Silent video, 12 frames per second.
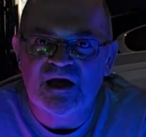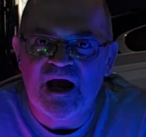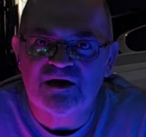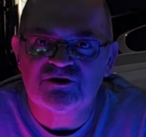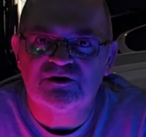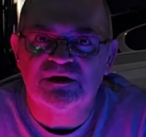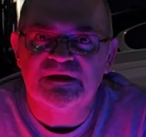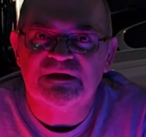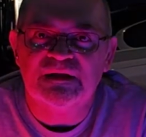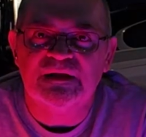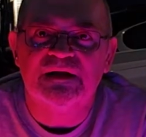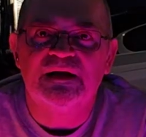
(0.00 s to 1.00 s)
actually
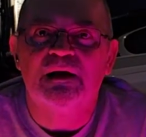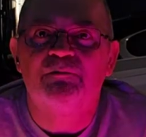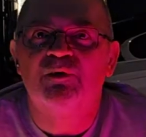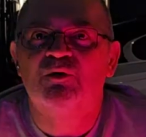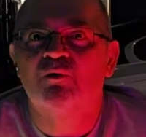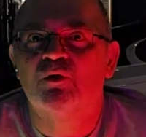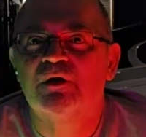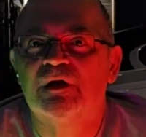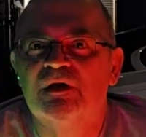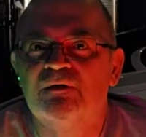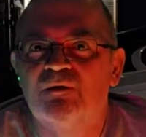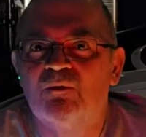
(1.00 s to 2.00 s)
lit up and
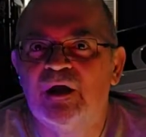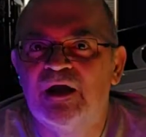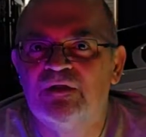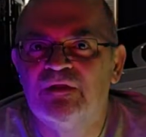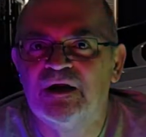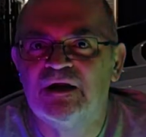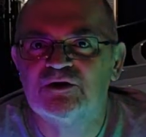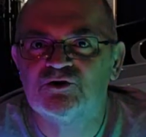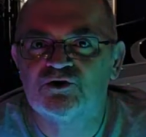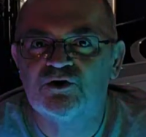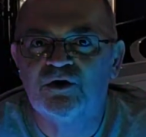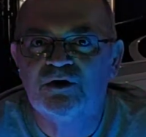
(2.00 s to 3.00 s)
working the way that it
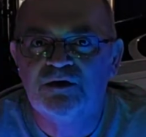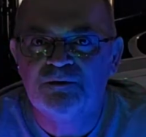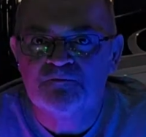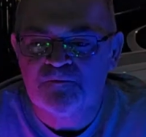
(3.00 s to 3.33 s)
should.